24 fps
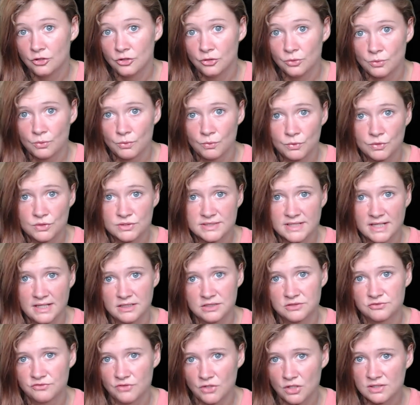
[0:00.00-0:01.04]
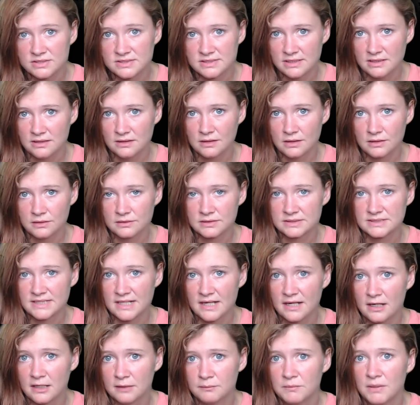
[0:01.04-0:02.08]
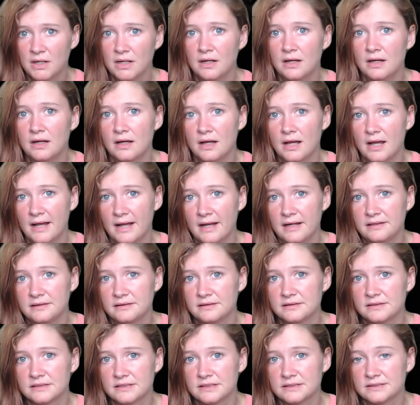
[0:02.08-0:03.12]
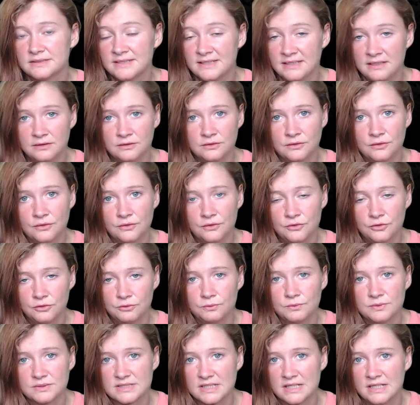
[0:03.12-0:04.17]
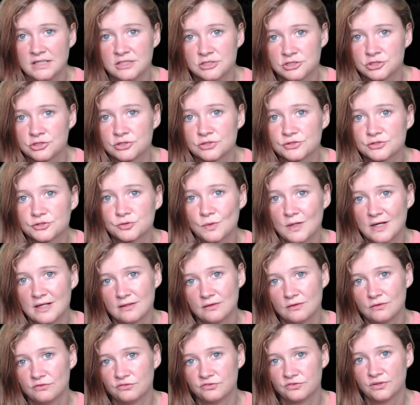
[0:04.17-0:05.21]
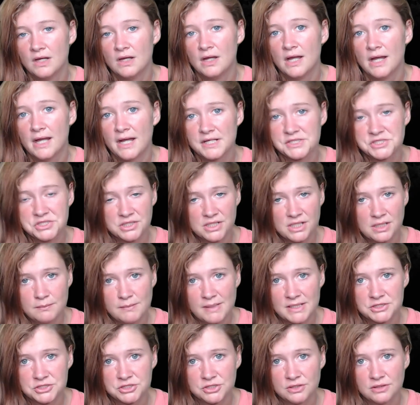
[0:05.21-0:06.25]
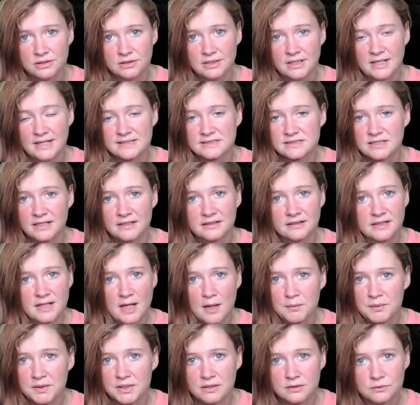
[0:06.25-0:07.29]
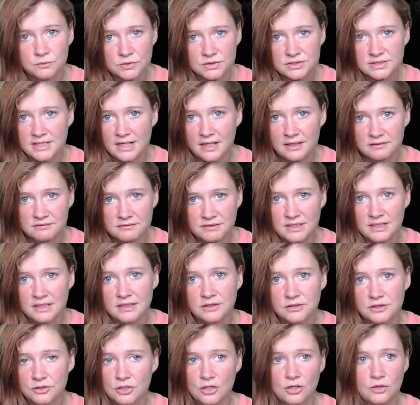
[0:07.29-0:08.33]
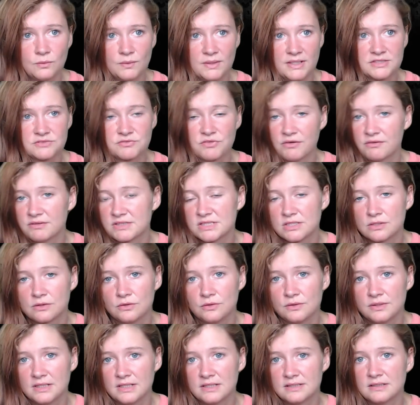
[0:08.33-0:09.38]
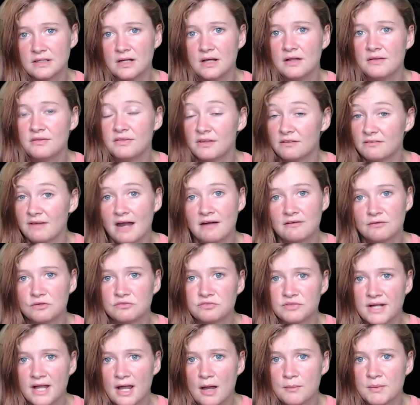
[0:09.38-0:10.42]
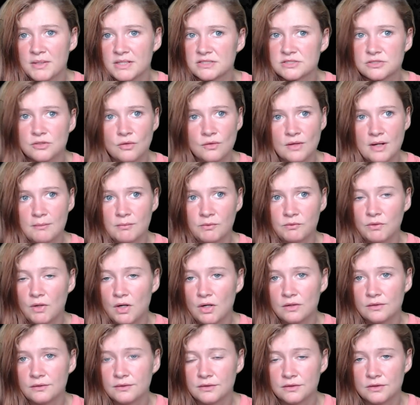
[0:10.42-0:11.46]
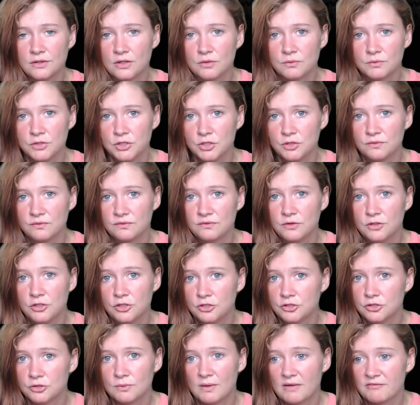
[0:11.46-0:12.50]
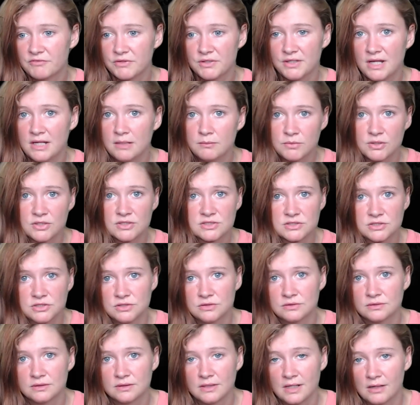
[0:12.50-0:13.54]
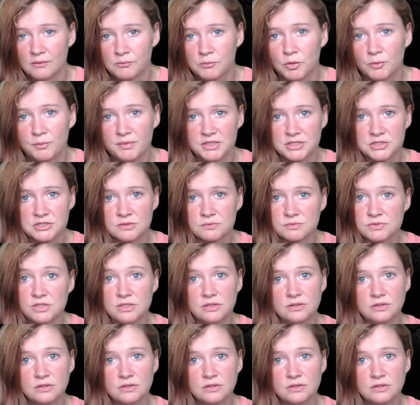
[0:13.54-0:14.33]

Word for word: who was age 14 at the time, and Tina, who was age just 12. As you can imagine, it's like a cabin in the woods kind of thing, you know, it's very secluded. There are other cabins, don't get me wrong, you know, and you, you do have the neighbours, and I'll put pictures up so